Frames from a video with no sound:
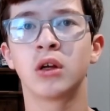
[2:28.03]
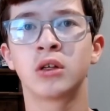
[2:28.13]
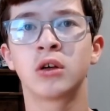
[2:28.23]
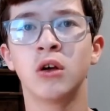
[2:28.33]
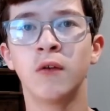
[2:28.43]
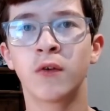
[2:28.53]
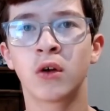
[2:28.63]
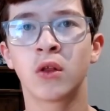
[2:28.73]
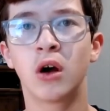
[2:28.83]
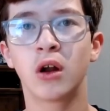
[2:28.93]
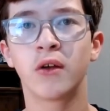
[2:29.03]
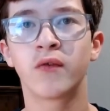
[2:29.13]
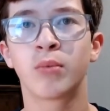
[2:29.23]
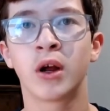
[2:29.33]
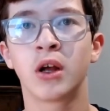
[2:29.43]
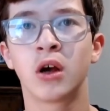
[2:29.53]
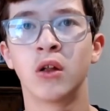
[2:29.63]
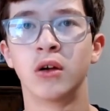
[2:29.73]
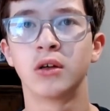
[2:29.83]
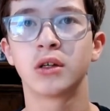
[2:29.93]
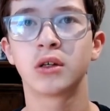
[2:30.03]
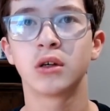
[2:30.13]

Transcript: good for a lot of bright colors.